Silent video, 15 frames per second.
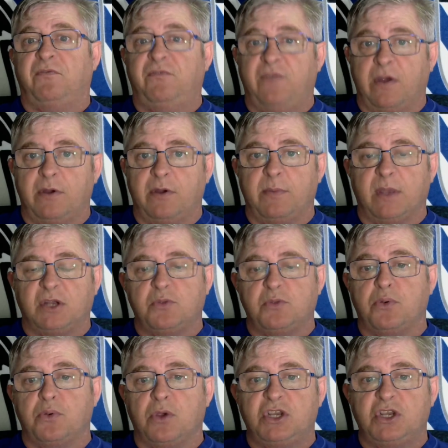Very much
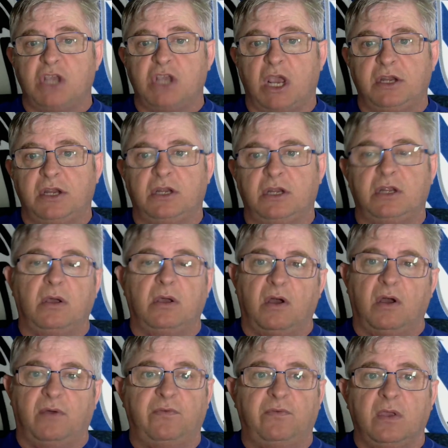appreciated.
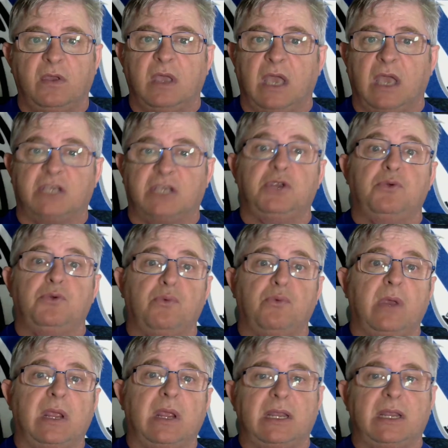I've actually
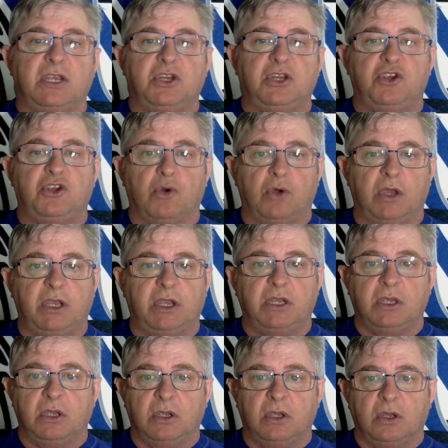really enjoyed
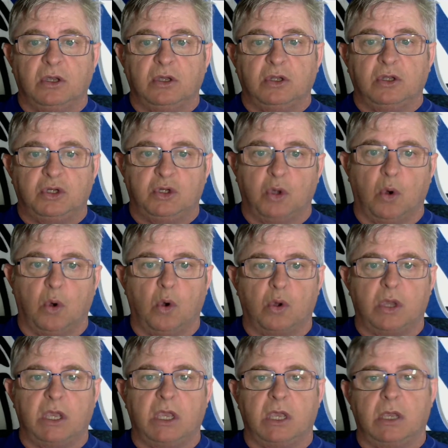
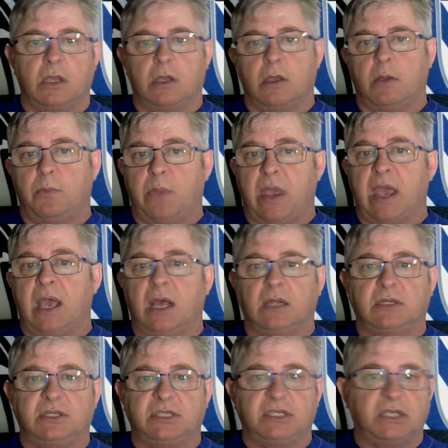talking
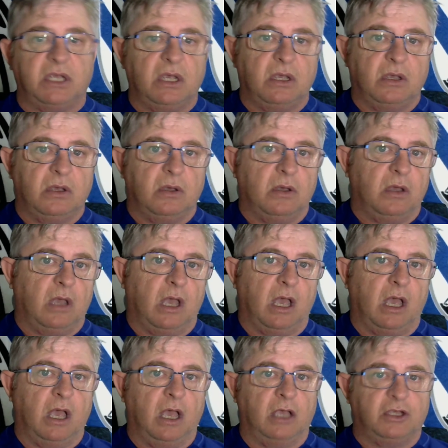about
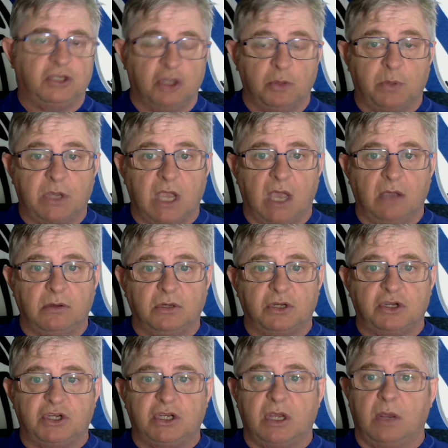
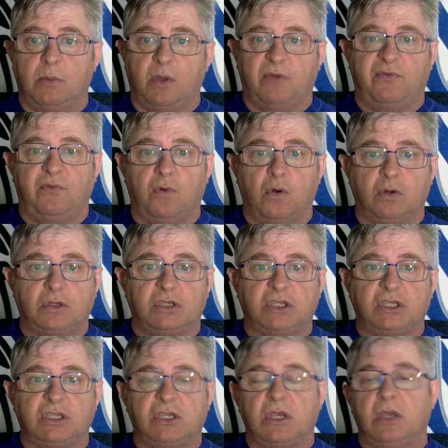Supercoach and my
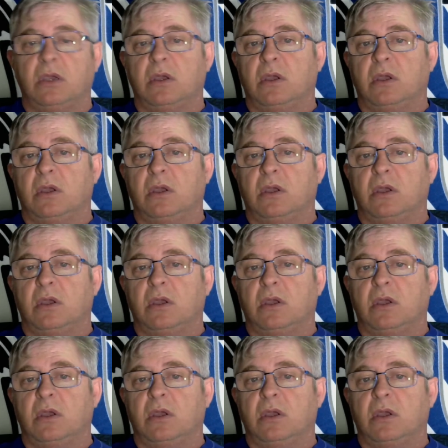thoughts.